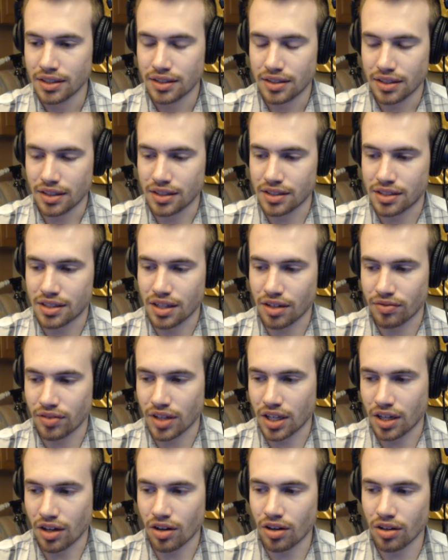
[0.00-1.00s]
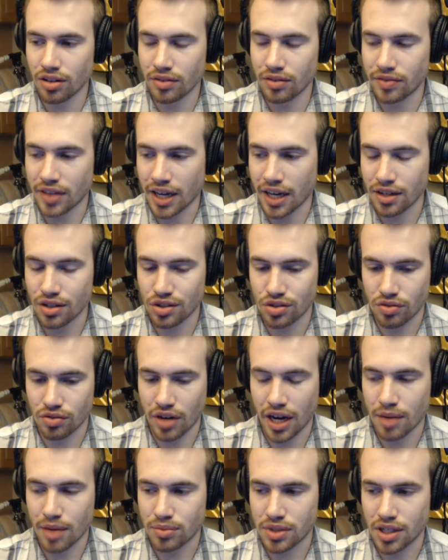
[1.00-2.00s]
and stuff, like, all of that is
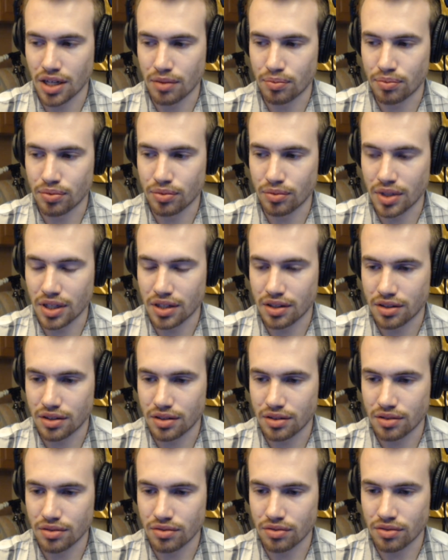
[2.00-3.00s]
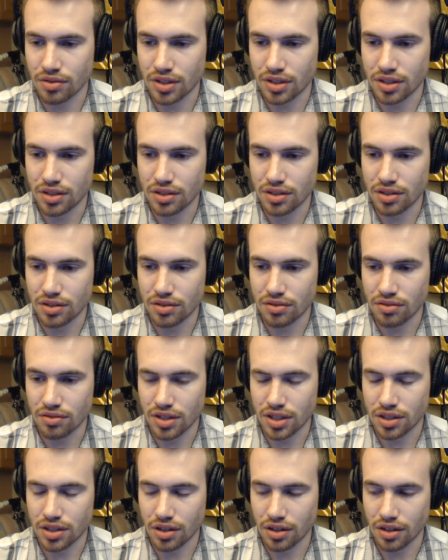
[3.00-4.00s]
wrapped up with
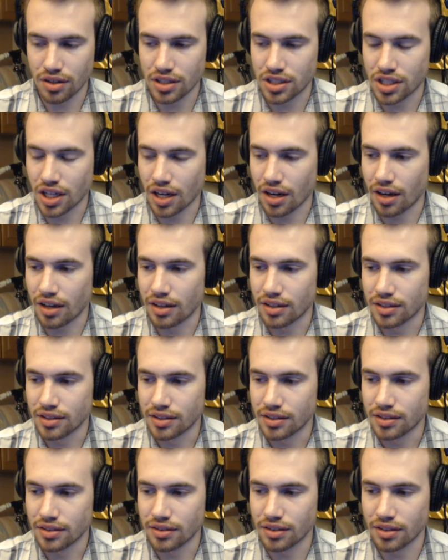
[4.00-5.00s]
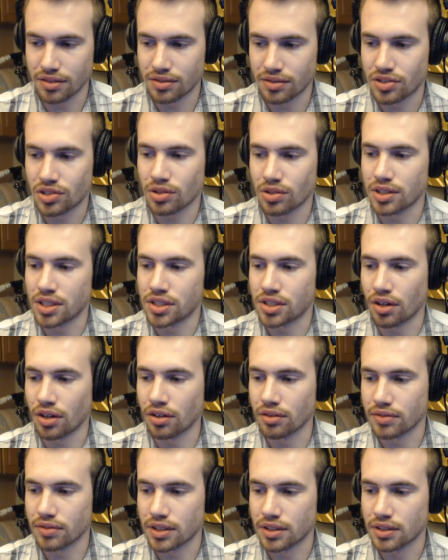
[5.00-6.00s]
Return of the Jedi. The story's
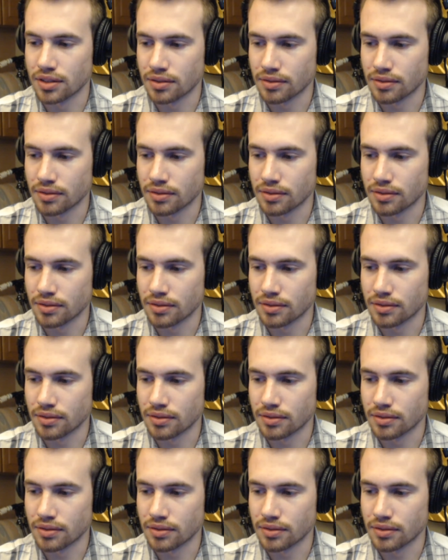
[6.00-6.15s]
over.